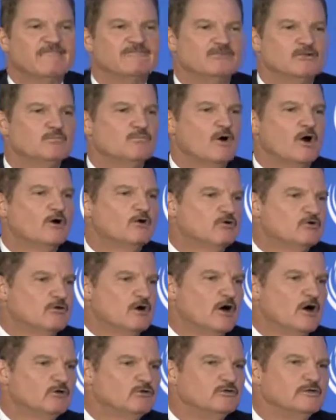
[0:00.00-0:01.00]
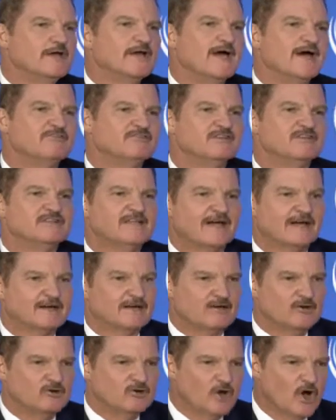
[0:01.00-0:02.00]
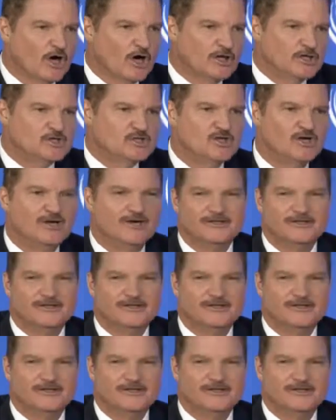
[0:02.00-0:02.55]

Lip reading: the moral ground. They have the technical knowledge.